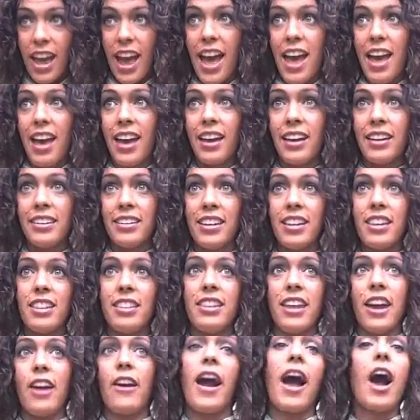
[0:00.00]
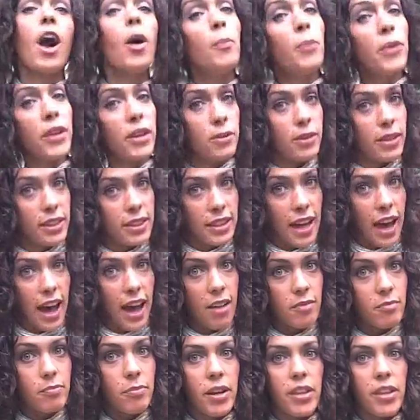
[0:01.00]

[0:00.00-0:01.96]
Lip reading: and they're helping with that,